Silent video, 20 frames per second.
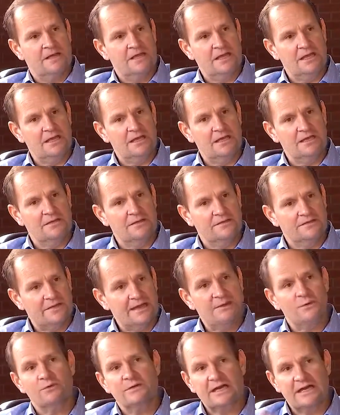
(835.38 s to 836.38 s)
And
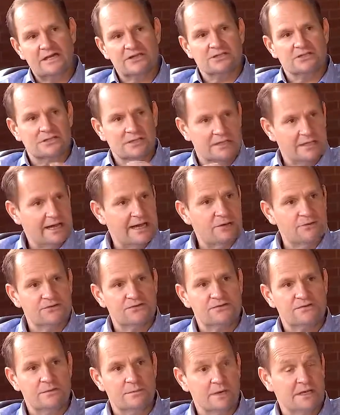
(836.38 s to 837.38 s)
that would actually allow
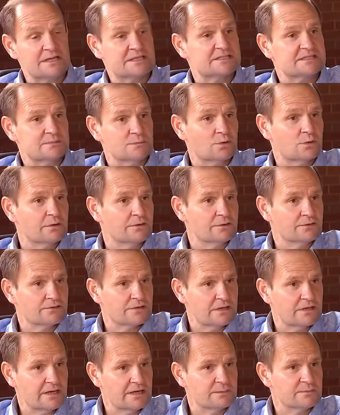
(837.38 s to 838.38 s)
us to make some more of those
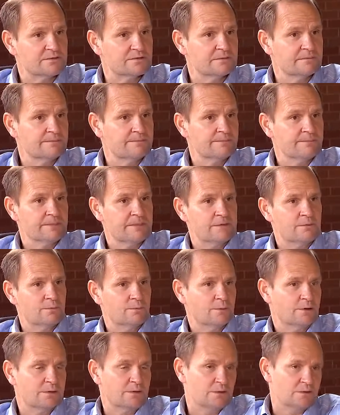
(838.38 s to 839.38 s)
claims.
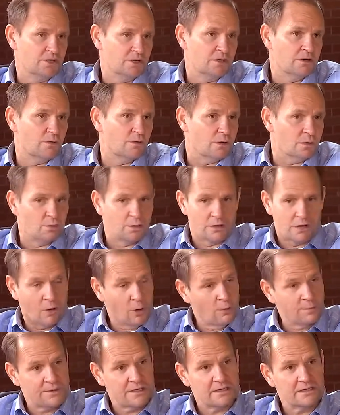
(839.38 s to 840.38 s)
But you know, what we're
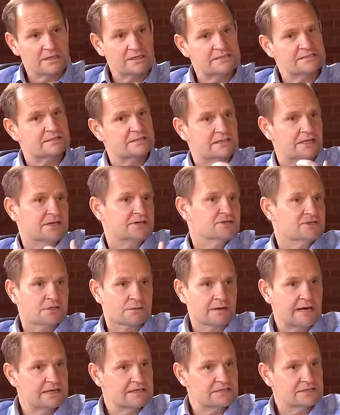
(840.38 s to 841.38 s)
hoping is that they just
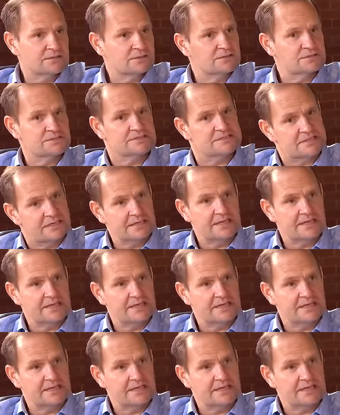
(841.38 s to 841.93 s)
grant it to us and say,